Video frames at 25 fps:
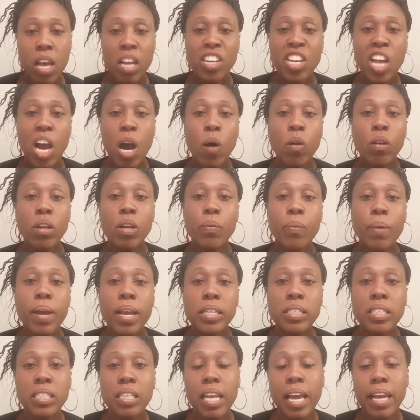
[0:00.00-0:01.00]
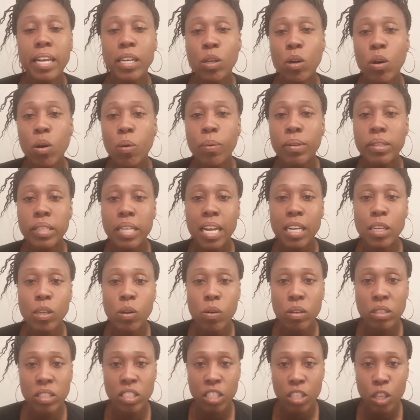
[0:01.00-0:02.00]
The only reason they doing what they
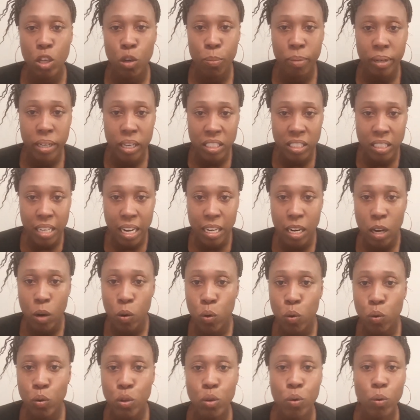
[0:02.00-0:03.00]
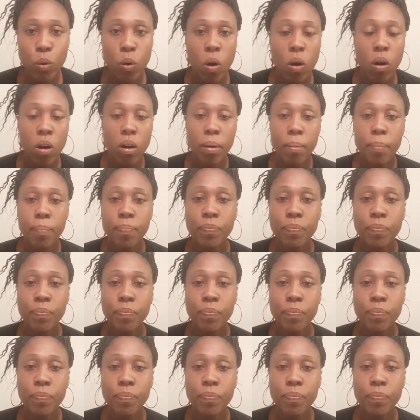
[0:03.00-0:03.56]
doing to you because they know who you are.